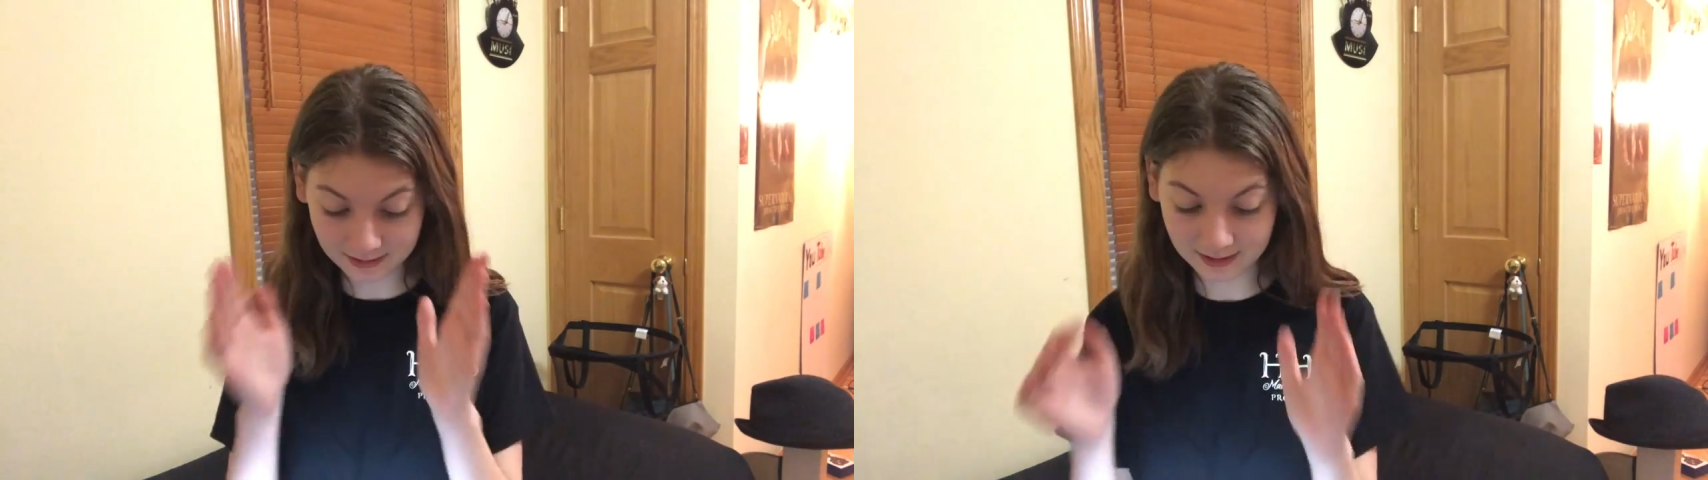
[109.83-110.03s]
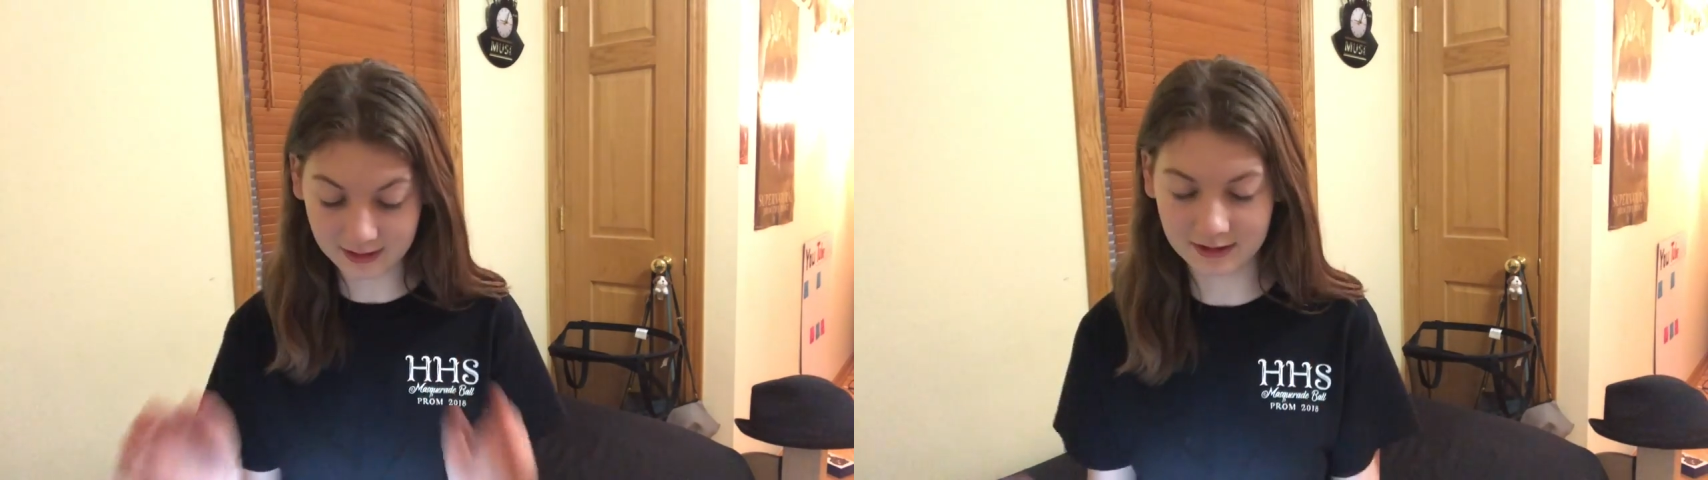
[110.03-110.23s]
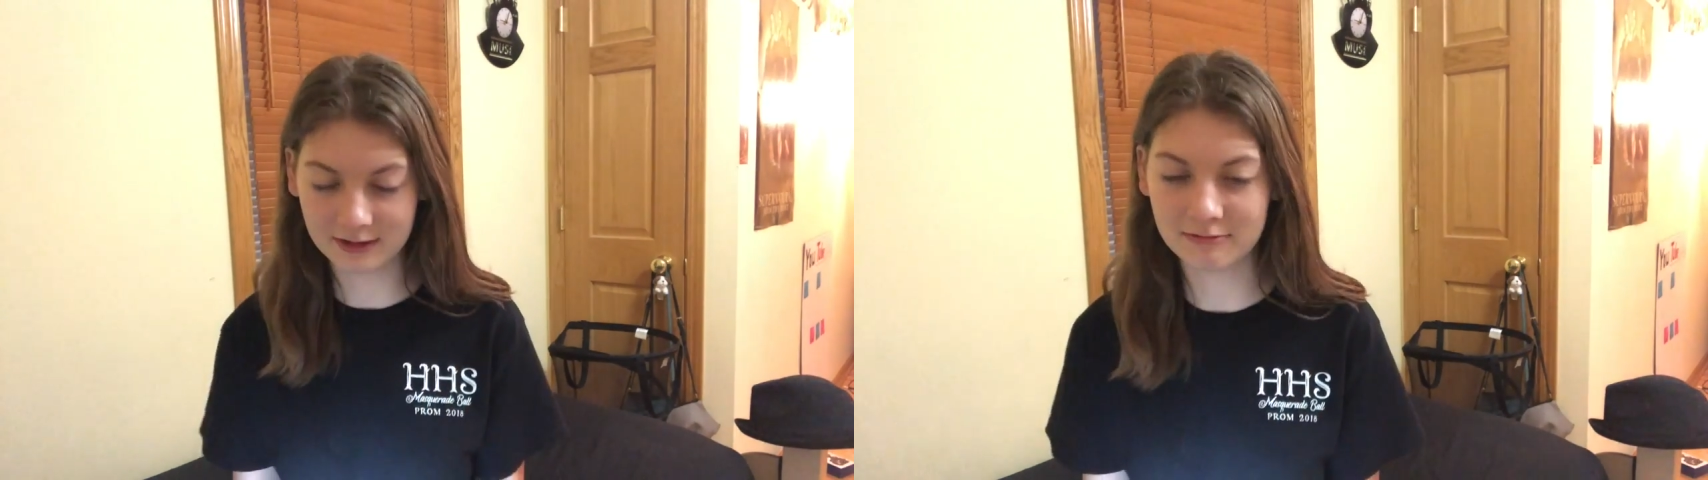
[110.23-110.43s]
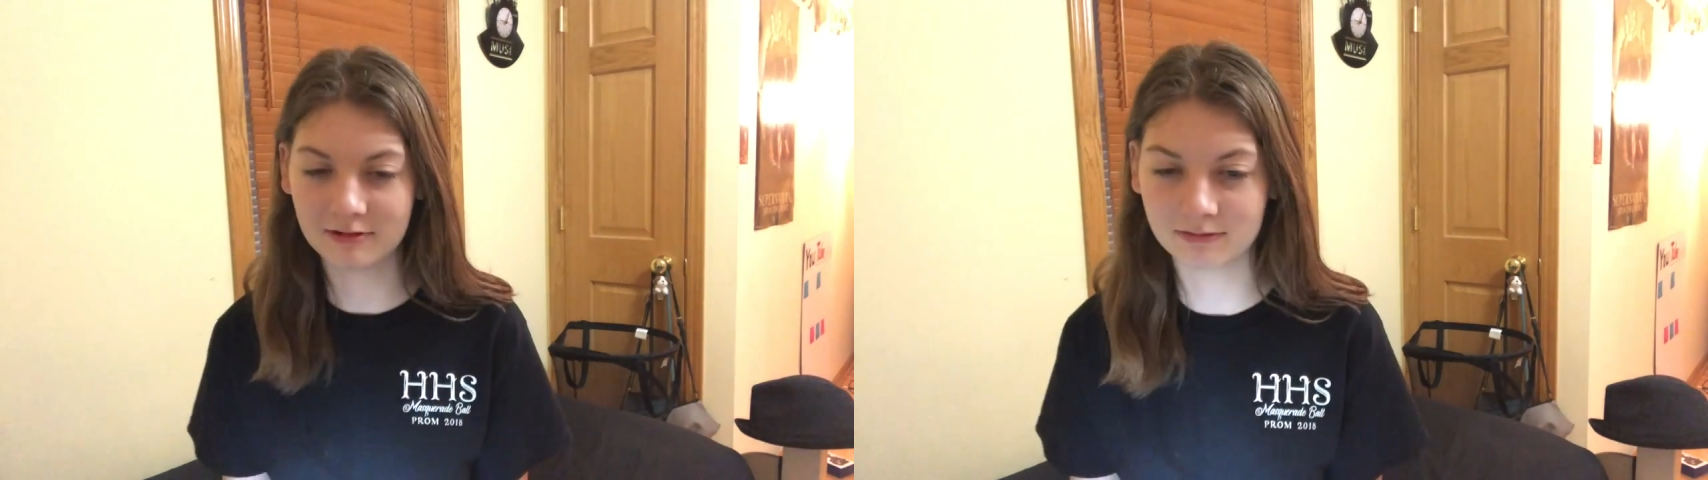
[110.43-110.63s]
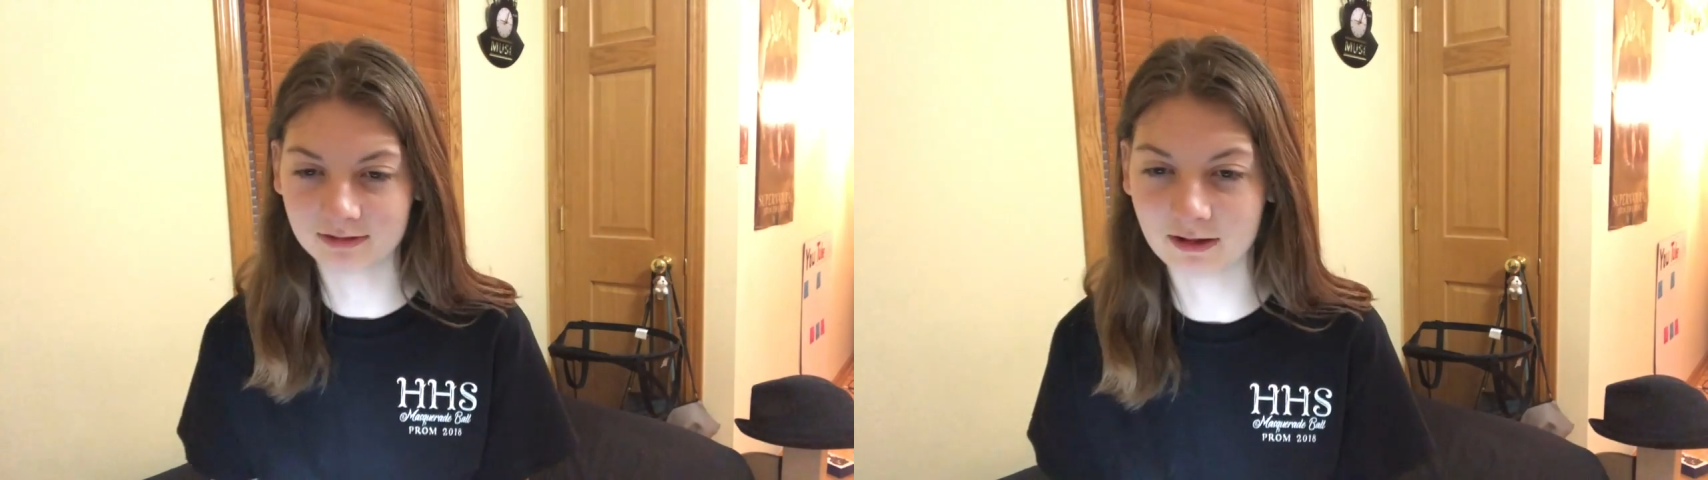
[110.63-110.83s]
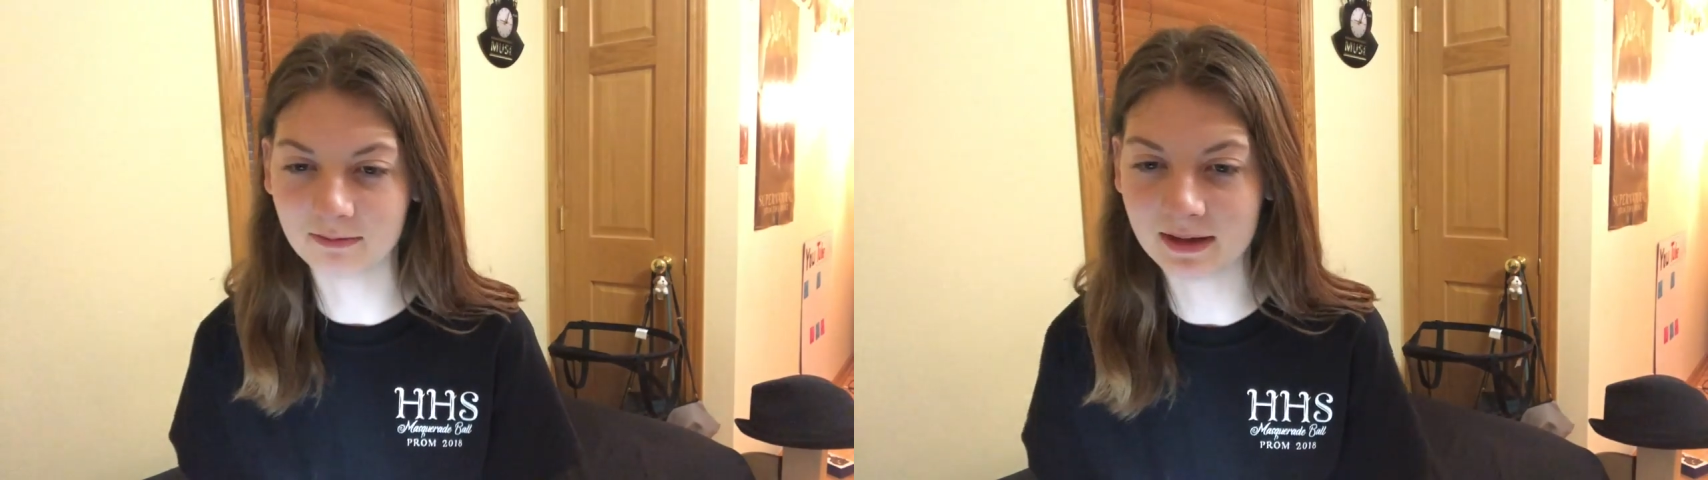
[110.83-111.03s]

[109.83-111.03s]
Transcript: then you don't know